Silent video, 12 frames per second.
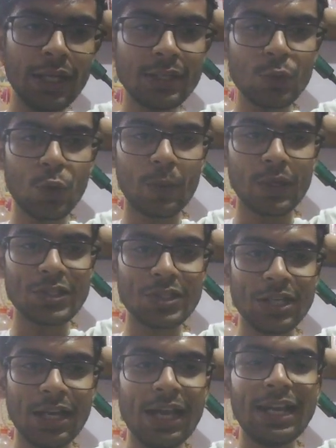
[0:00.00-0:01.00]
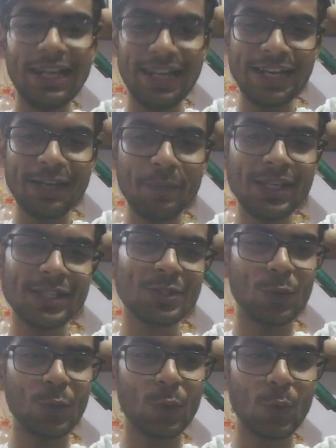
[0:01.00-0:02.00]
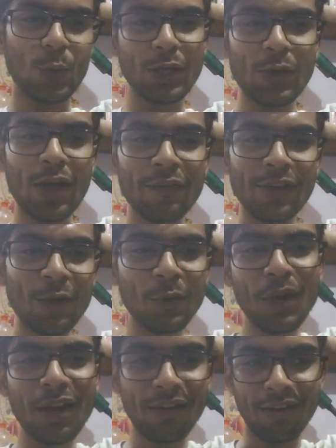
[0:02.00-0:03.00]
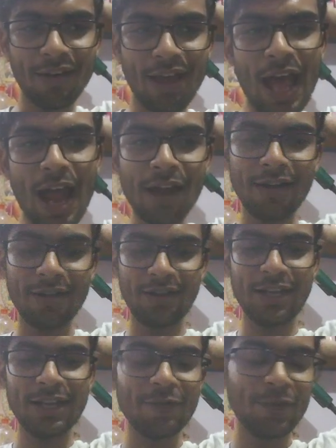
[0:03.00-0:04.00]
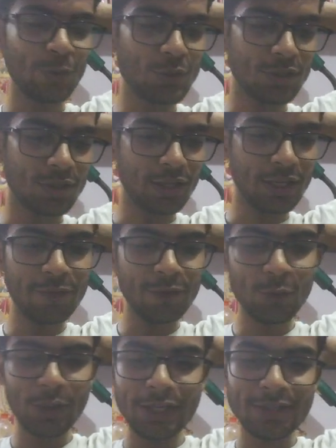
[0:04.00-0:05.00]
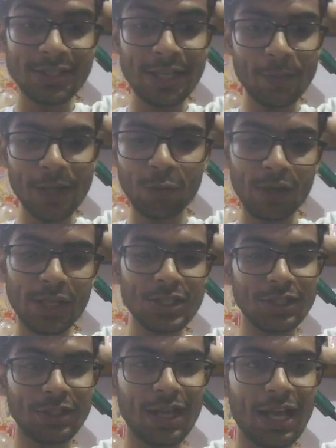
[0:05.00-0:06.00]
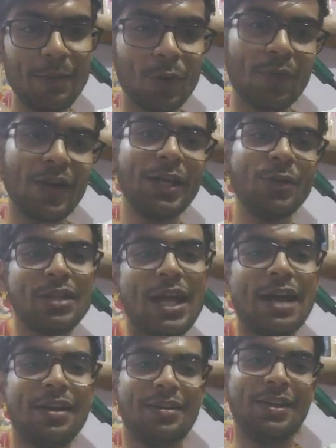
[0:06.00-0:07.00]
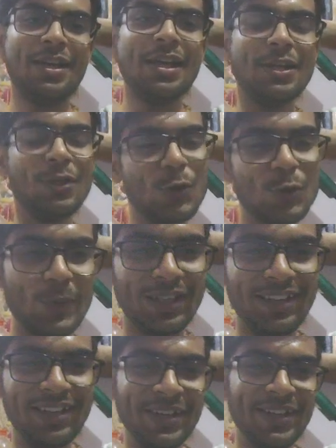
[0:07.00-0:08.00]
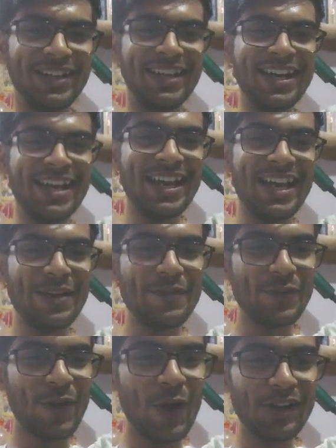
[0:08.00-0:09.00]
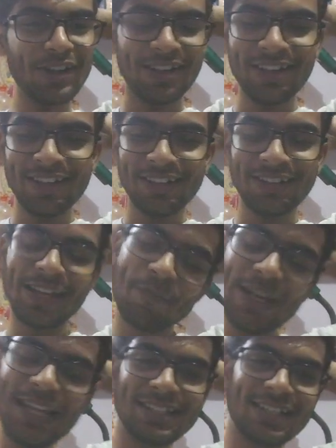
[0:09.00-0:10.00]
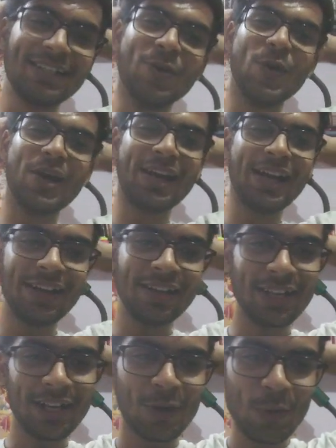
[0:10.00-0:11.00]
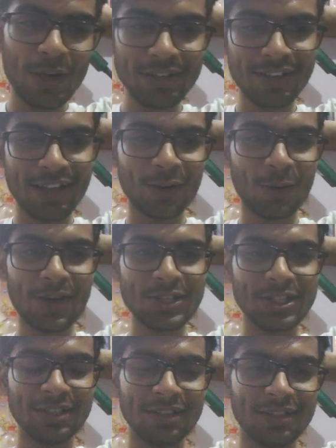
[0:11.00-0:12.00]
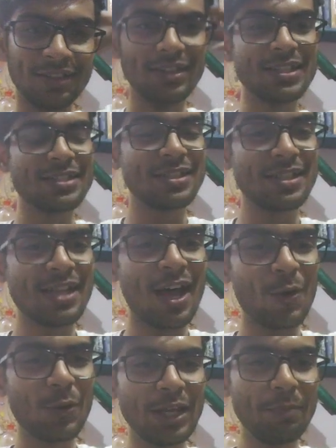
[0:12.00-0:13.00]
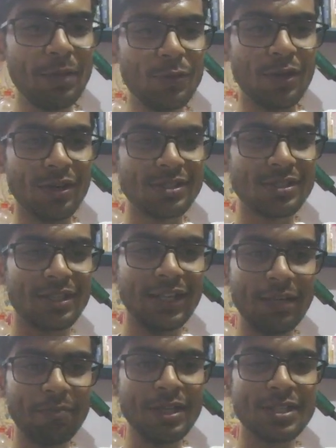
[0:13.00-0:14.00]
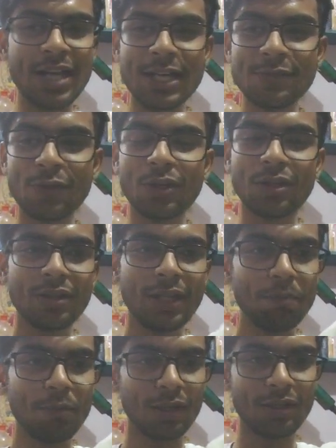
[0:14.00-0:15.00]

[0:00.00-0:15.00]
so much. Let me store what you have calculated, and in future, if you need the same calculation, I'll provide you that. Use me. If not, then please go ahead and calculate the calculation. This is how DP works. DP stands for Deepak,